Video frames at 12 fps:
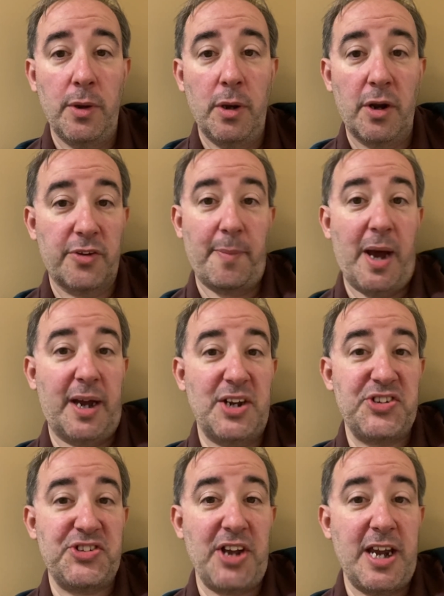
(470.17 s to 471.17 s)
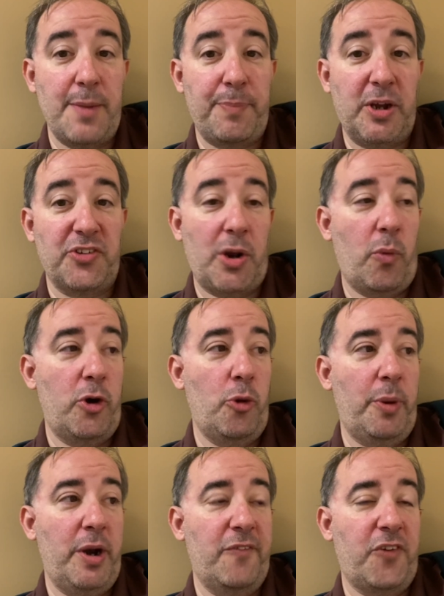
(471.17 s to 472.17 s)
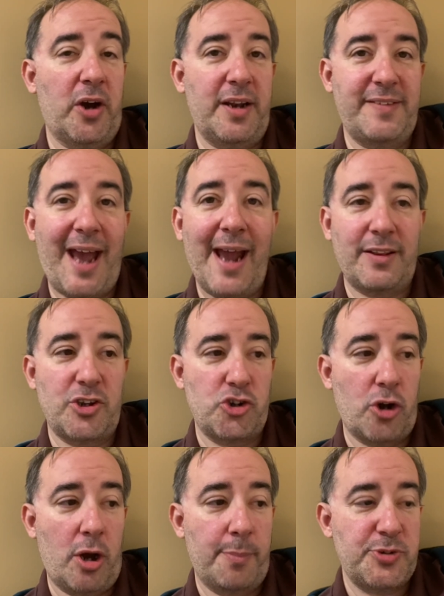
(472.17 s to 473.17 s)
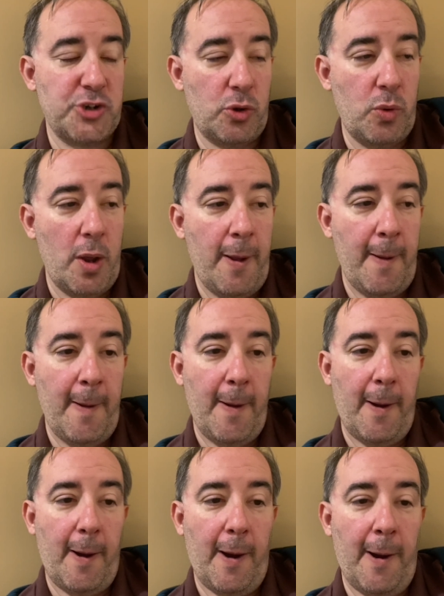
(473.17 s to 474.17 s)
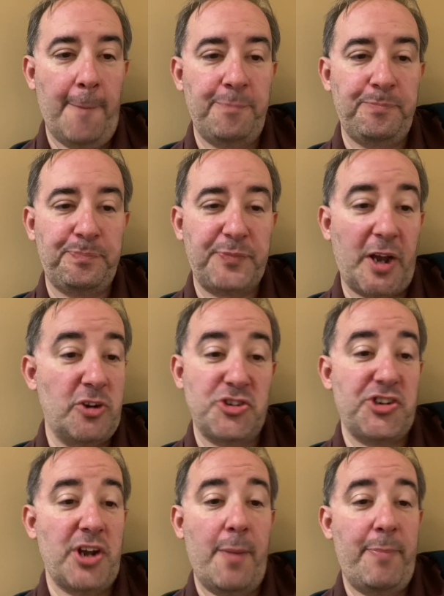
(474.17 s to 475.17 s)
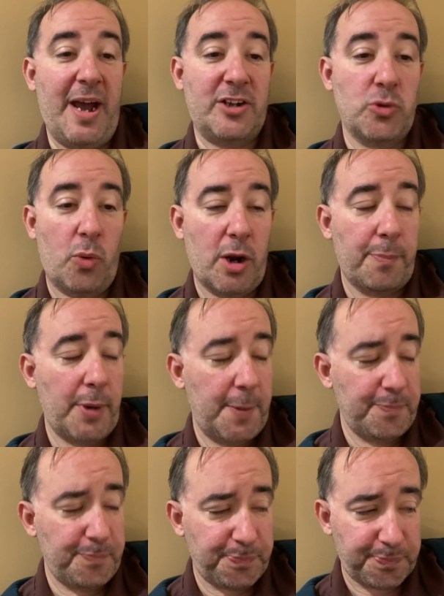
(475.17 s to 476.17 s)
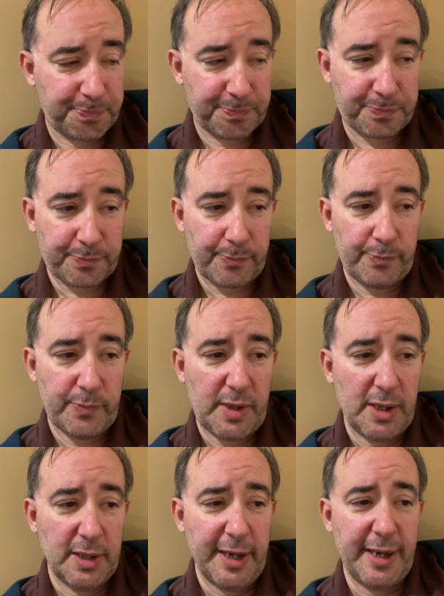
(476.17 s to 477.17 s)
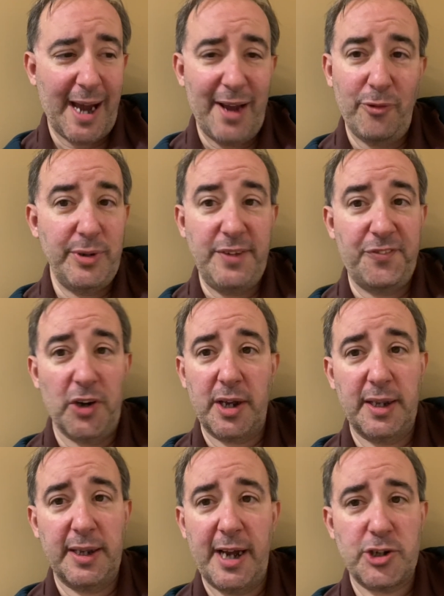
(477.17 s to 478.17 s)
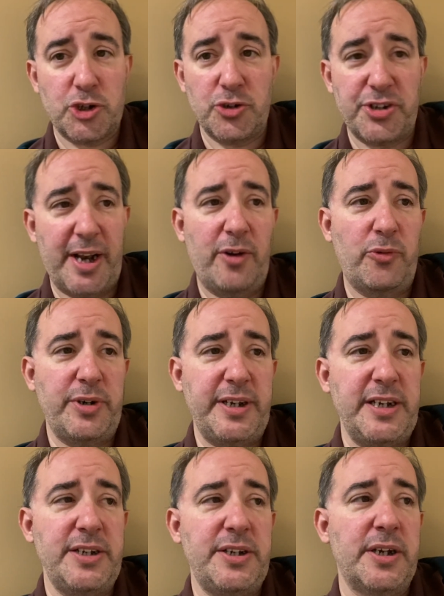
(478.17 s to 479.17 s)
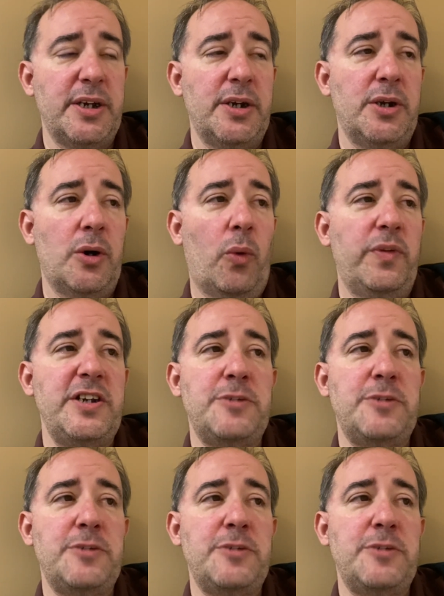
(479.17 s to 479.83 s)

Because I'm not going to say it because I don't want nobody to fucking attack the job. So um, I'll just say I'm back to work. But, like, I don't need fucking lectures. And I don't need all these